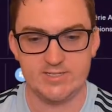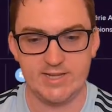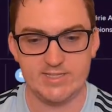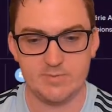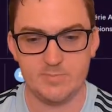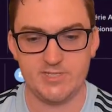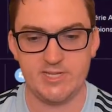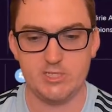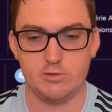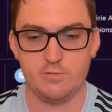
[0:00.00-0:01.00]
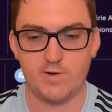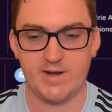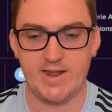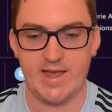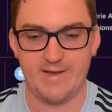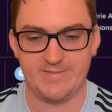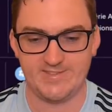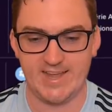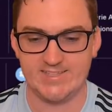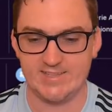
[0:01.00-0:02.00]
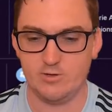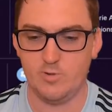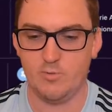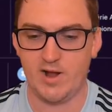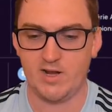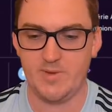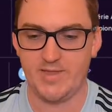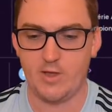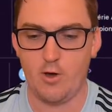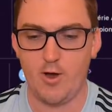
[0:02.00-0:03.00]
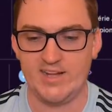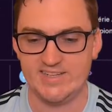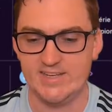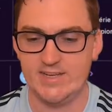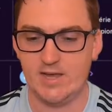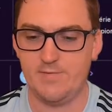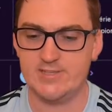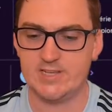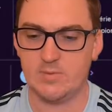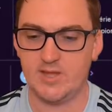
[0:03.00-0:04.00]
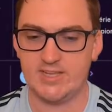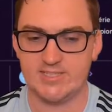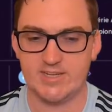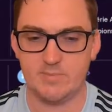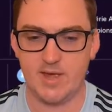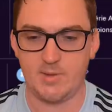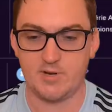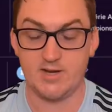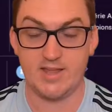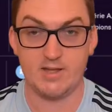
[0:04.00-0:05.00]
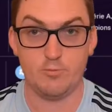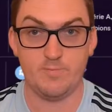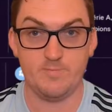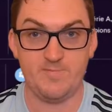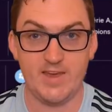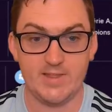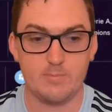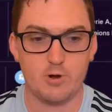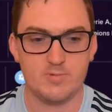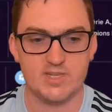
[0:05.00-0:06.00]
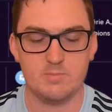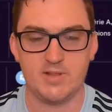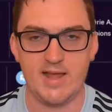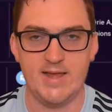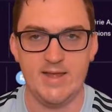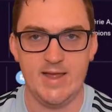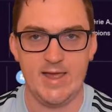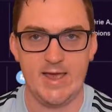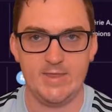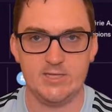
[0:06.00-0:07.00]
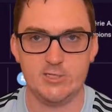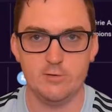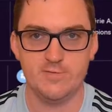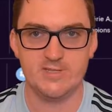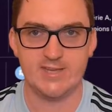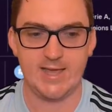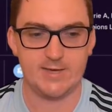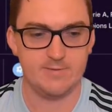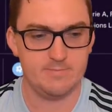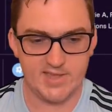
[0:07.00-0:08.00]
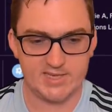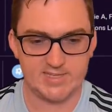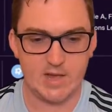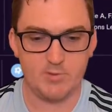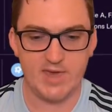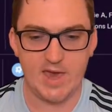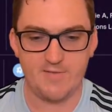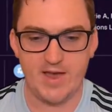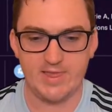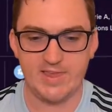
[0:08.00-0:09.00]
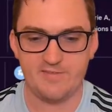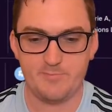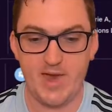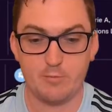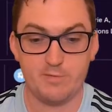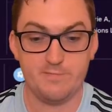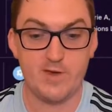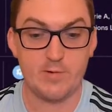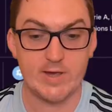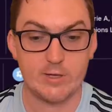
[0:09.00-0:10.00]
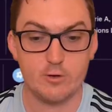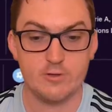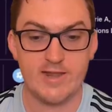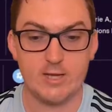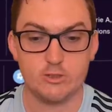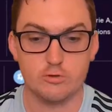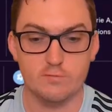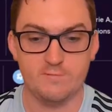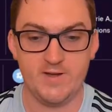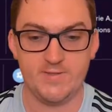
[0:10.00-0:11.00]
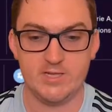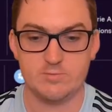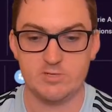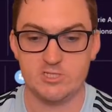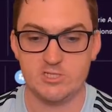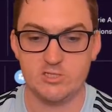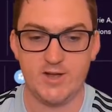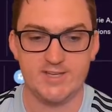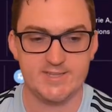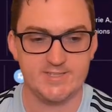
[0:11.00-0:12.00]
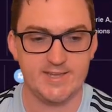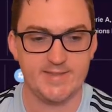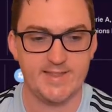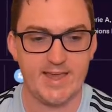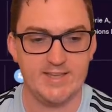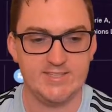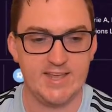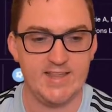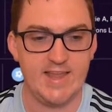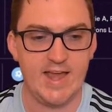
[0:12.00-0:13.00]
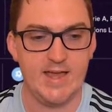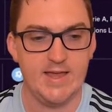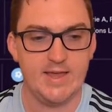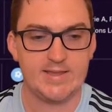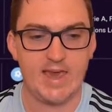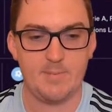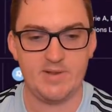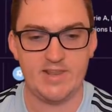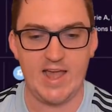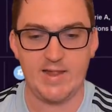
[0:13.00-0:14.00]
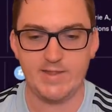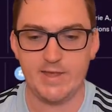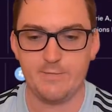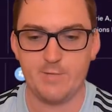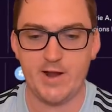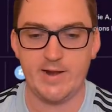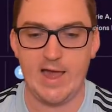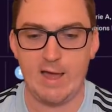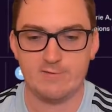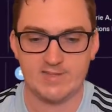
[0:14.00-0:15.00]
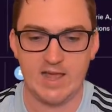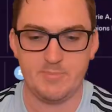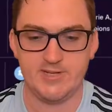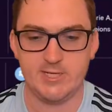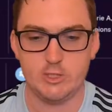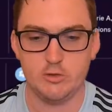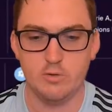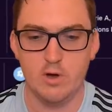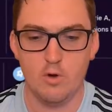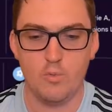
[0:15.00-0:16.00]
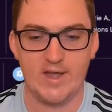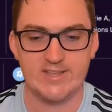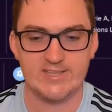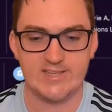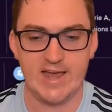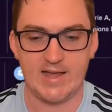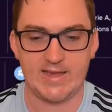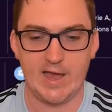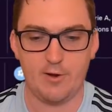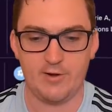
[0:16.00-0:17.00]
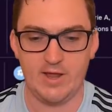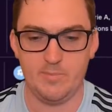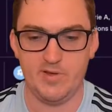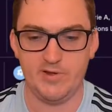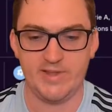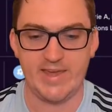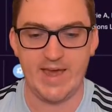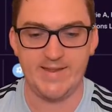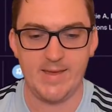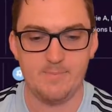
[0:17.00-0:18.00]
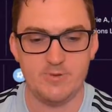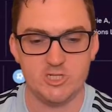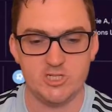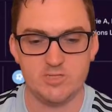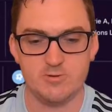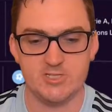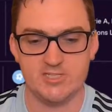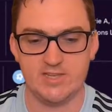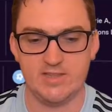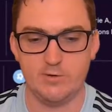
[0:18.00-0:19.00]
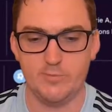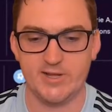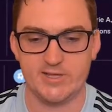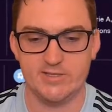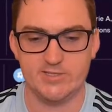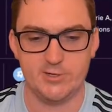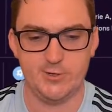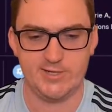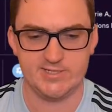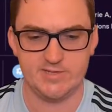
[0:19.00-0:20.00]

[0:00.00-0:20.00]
Decent potential, 3.5 stars. A little bit worried about the height if he's going to be a centre-back, but another fairly promising player out of this youth intake. Next up, we have a left-back with very good natural fitness, which is nice to see, and that is Ila Kaplani. 3.5-star potential, 1-star current ability. Unambitious, which is a little bit concerning.